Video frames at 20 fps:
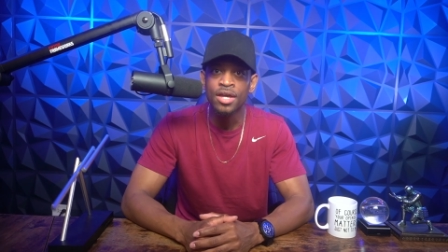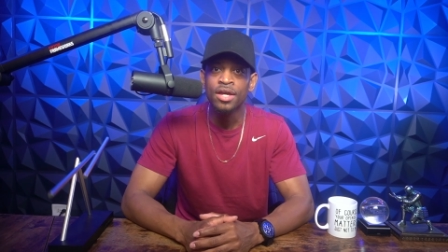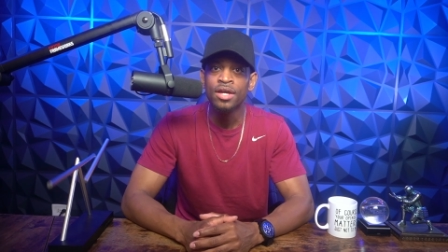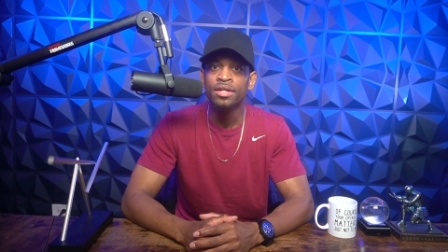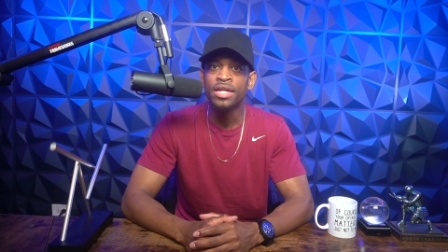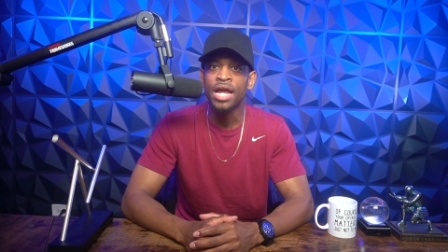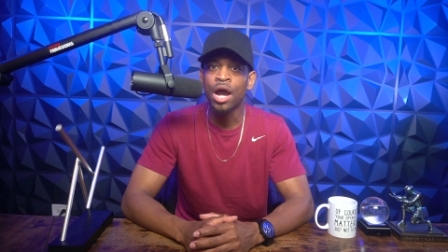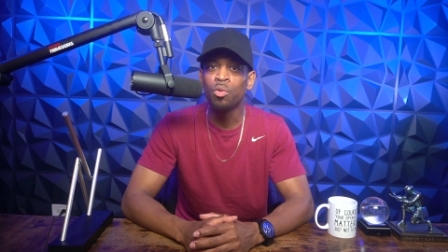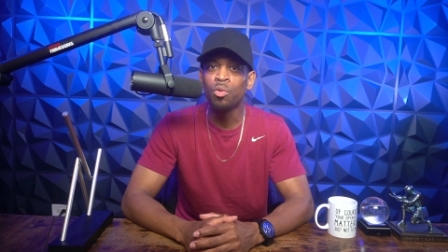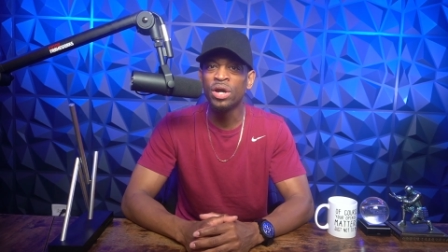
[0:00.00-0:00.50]

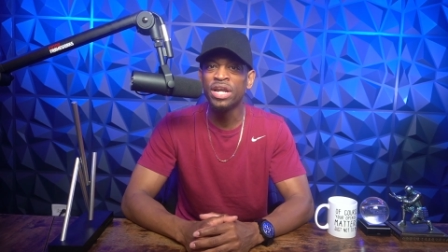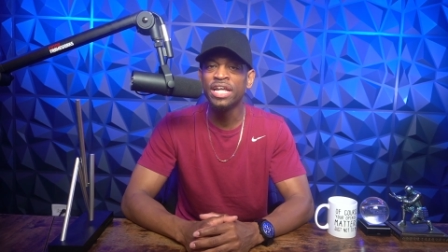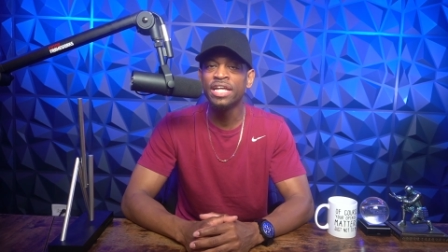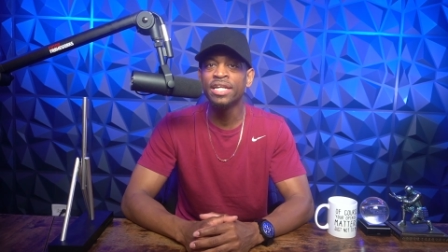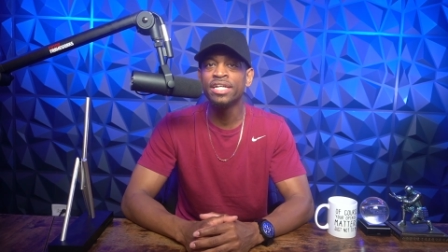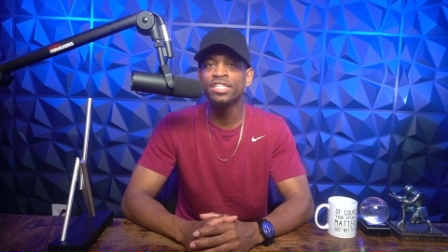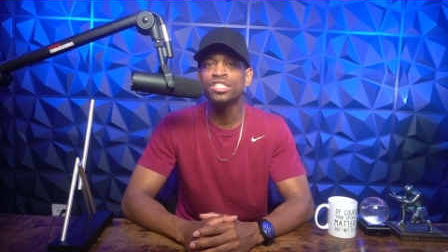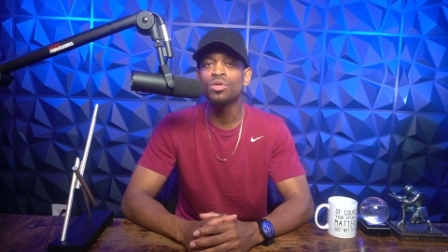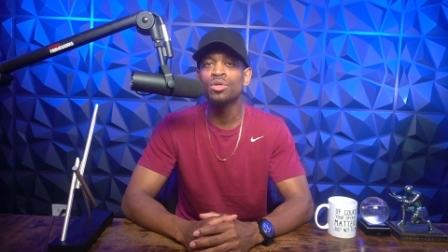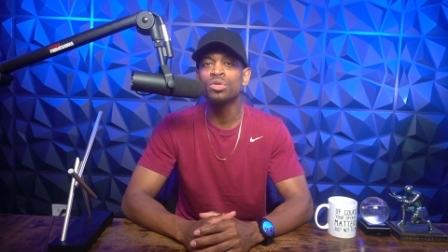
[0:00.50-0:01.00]
Now, Willie
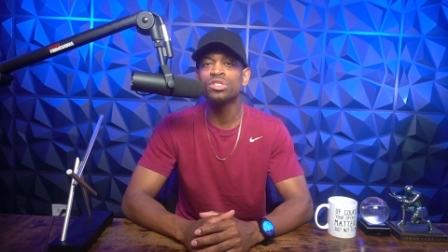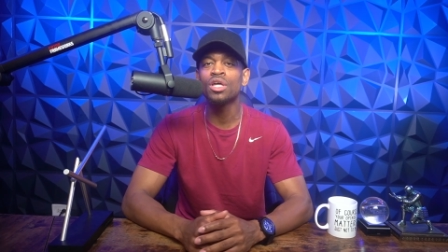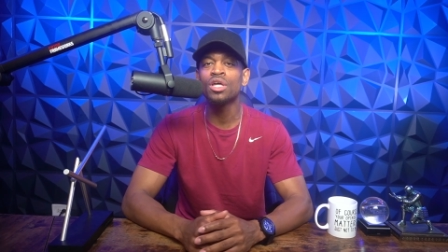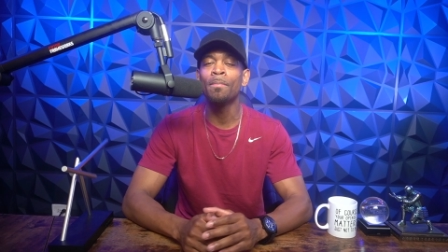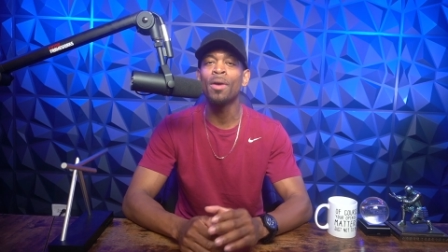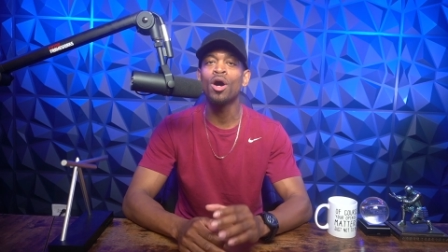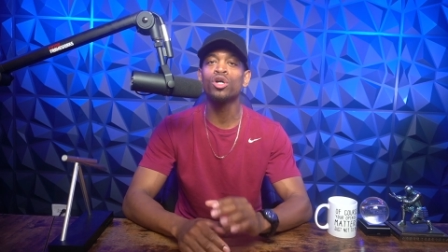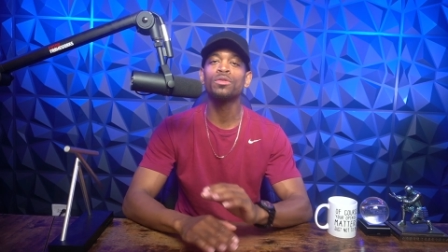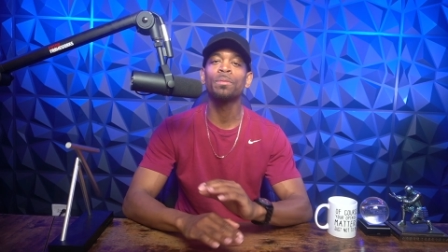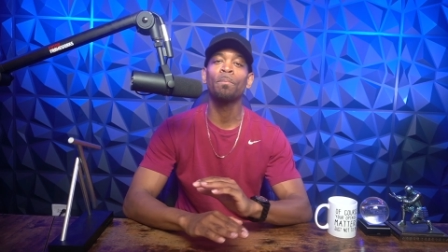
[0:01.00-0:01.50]
Lynch, he was the
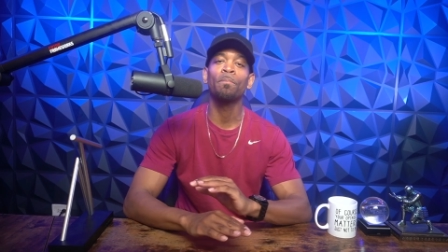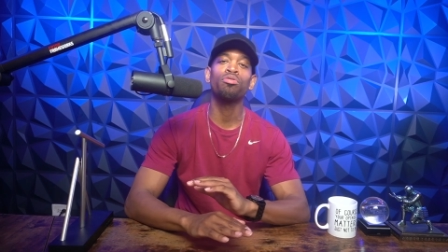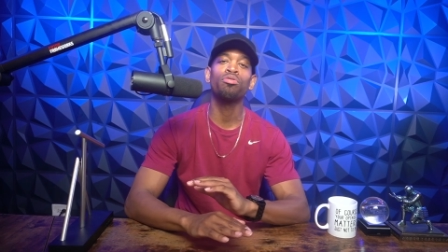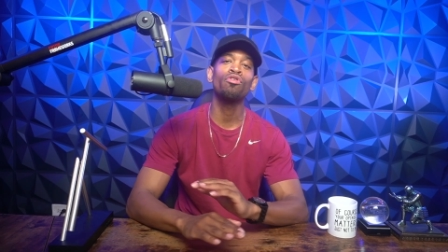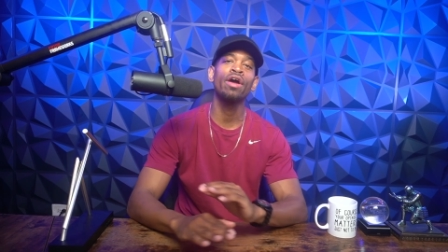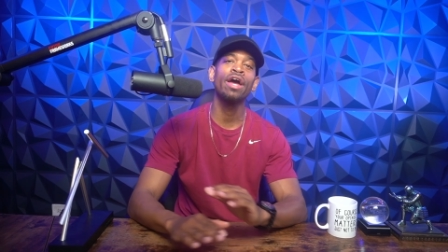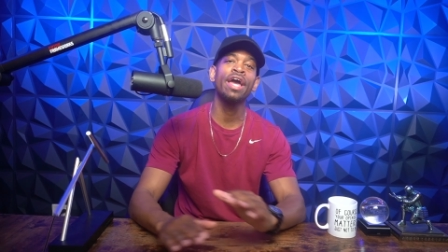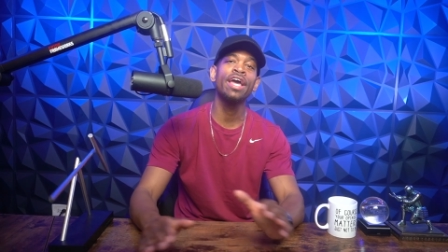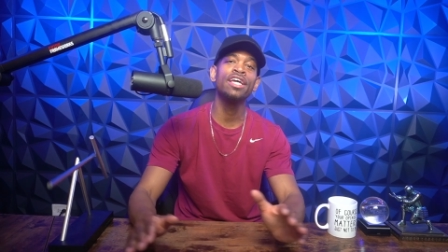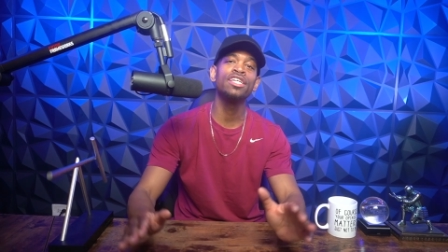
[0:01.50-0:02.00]
most
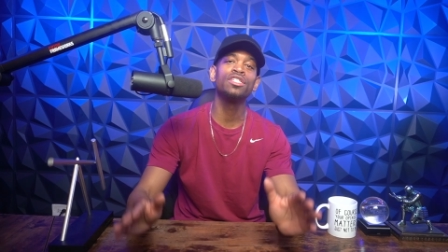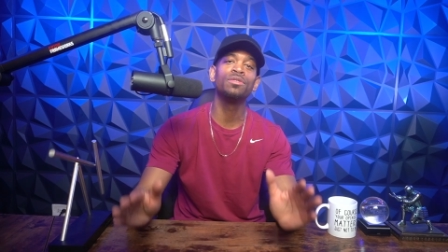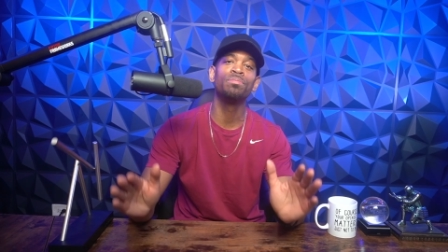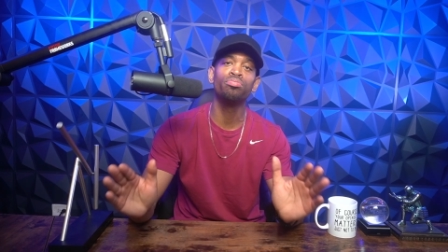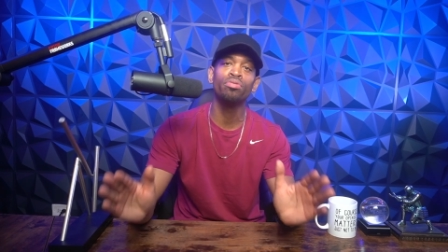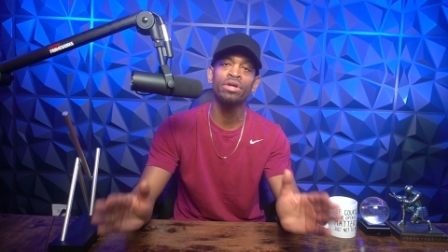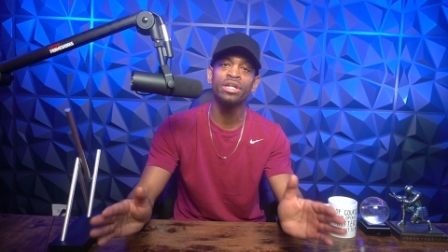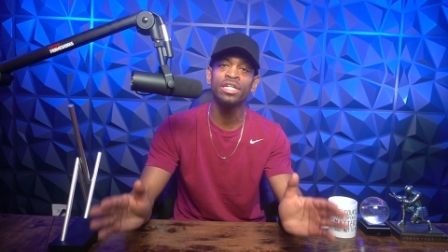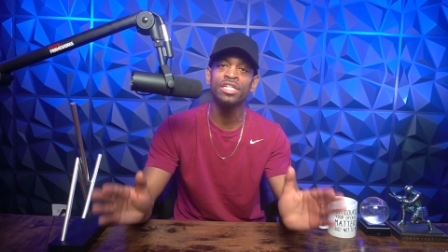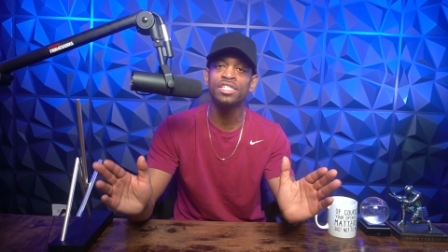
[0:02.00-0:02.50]
praised
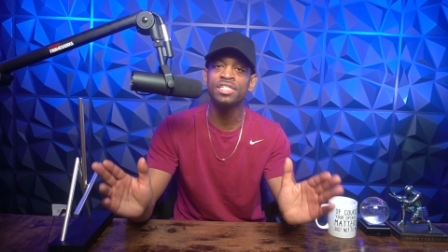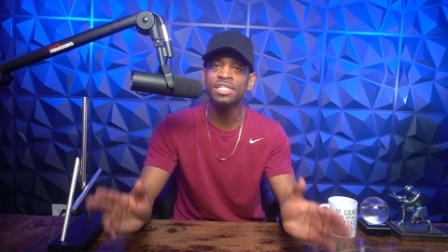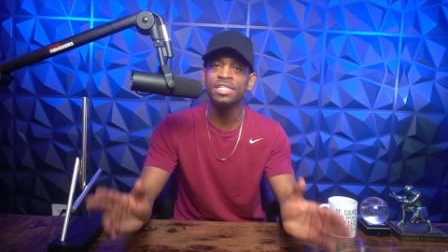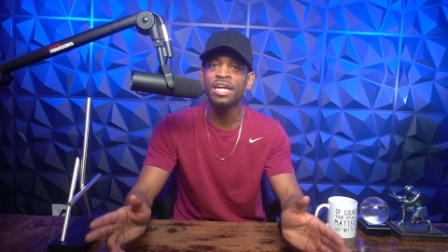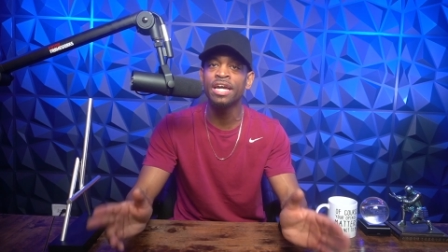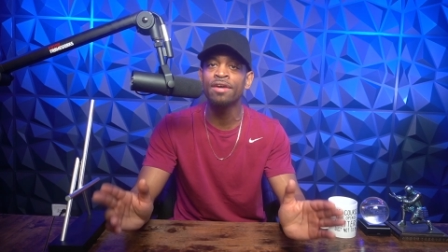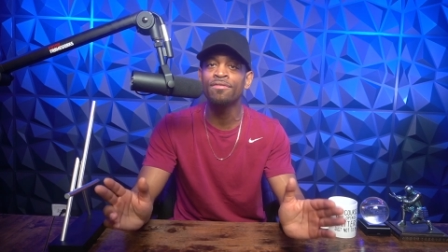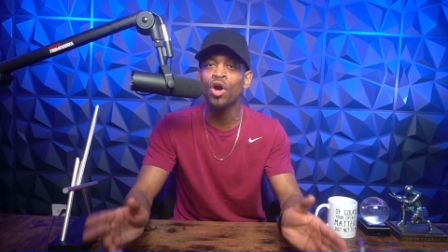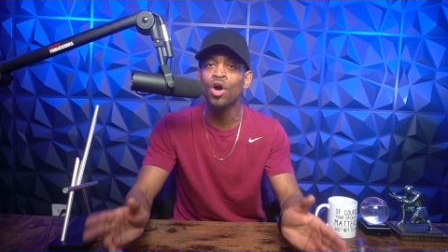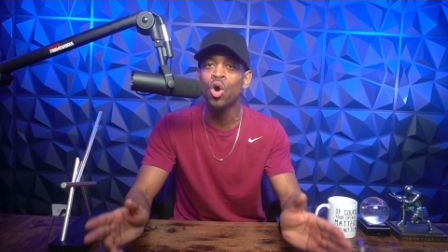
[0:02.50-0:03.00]
British
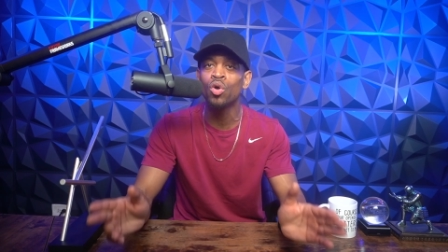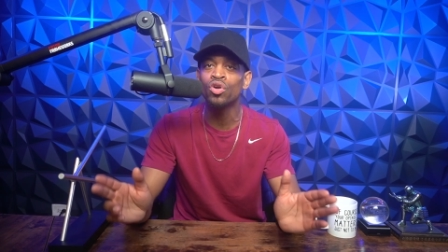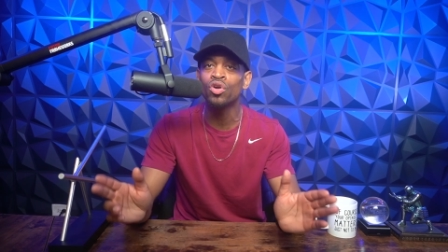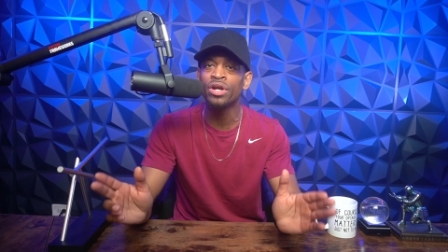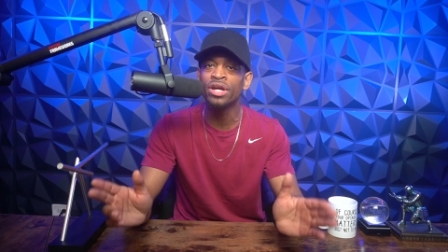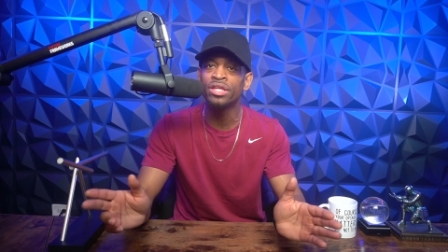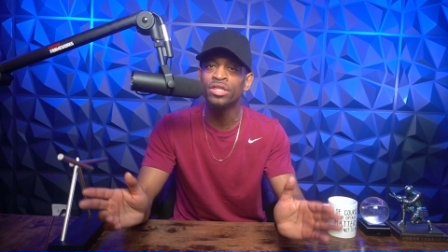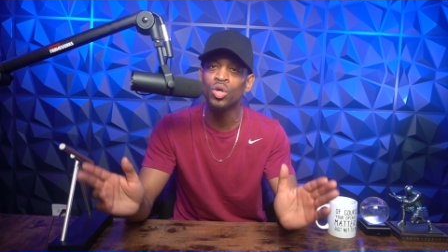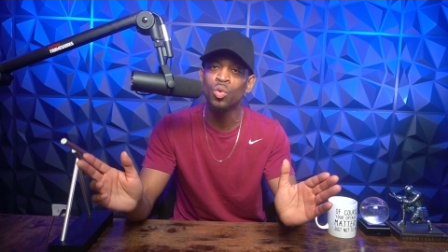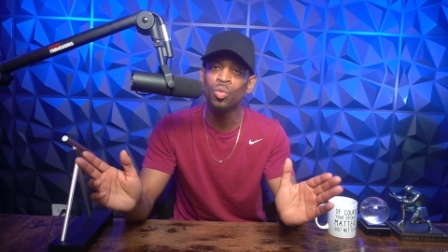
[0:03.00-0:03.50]
slave owner
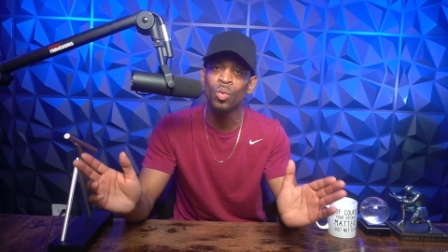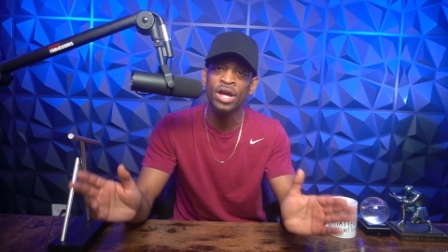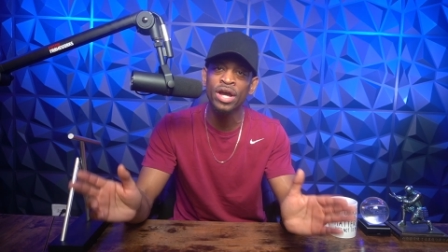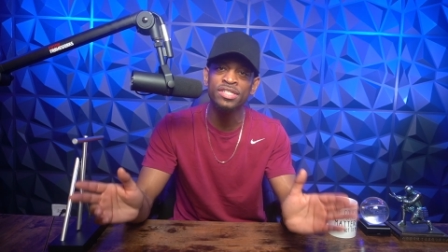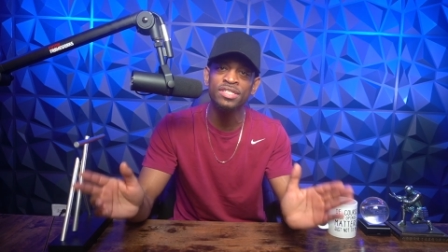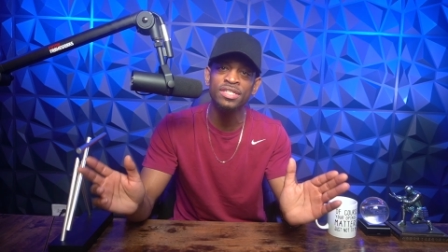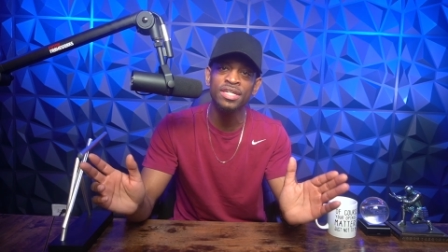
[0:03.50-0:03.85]
in the West